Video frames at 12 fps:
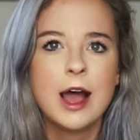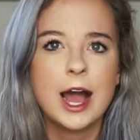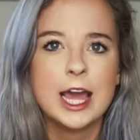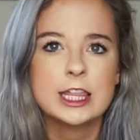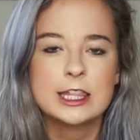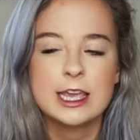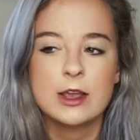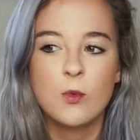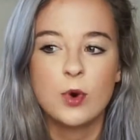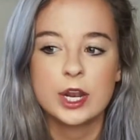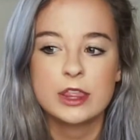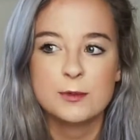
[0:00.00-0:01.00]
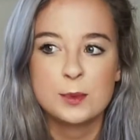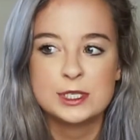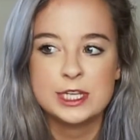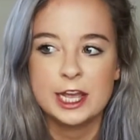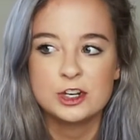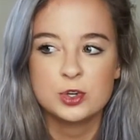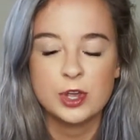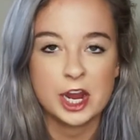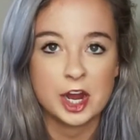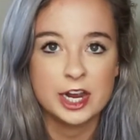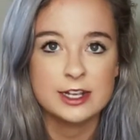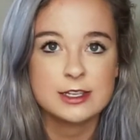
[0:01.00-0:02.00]
I think one of the potential
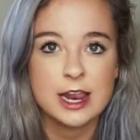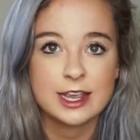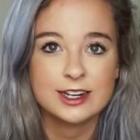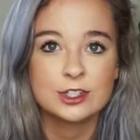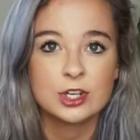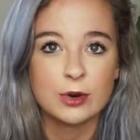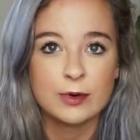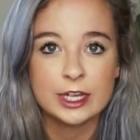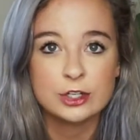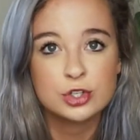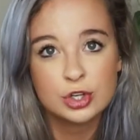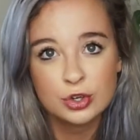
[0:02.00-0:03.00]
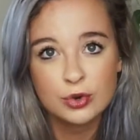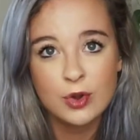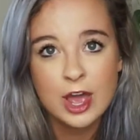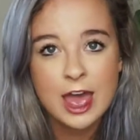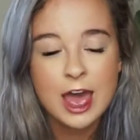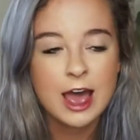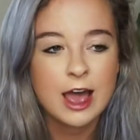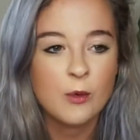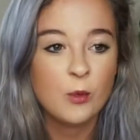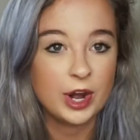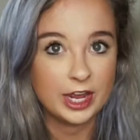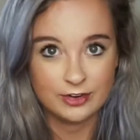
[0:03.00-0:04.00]
areas that I could go into
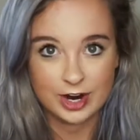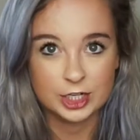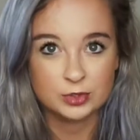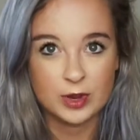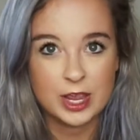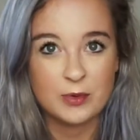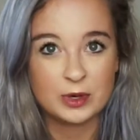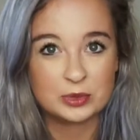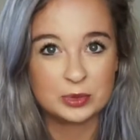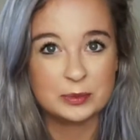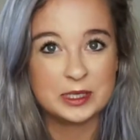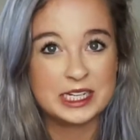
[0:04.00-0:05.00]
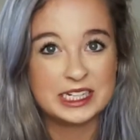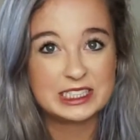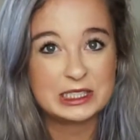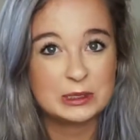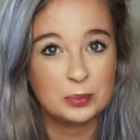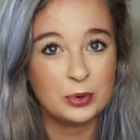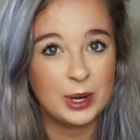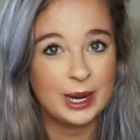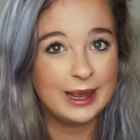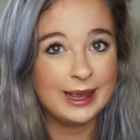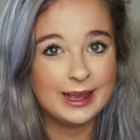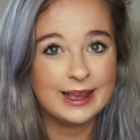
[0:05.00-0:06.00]
when I graduate, which will be in
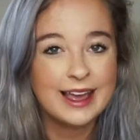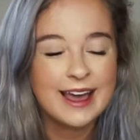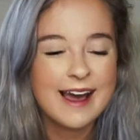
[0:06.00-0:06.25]
spring,